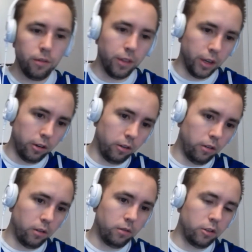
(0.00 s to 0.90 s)

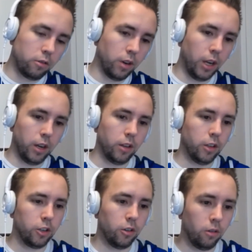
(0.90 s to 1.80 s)
they'll create
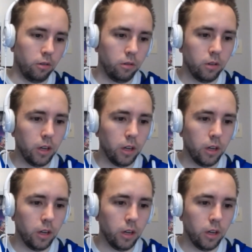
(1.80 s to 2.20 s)
additional